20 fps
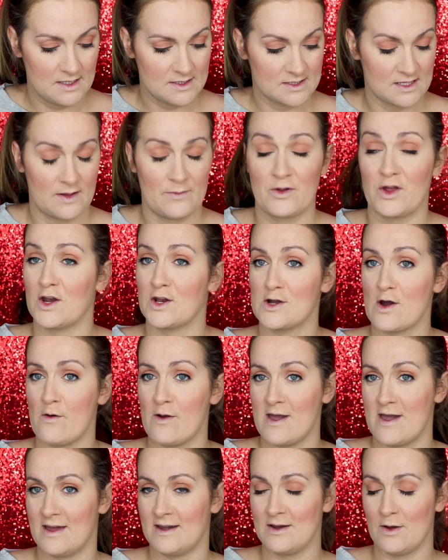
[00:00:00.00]
So then we're going to go
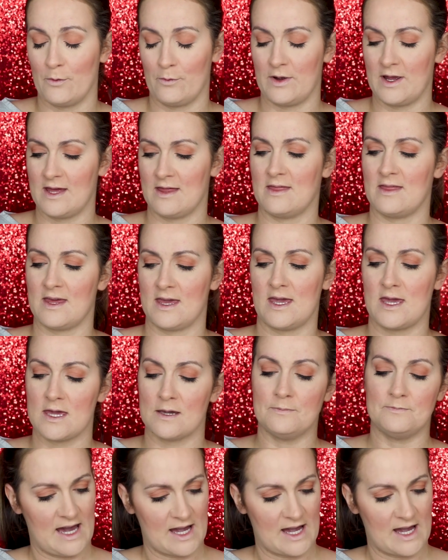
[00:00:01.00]
in with the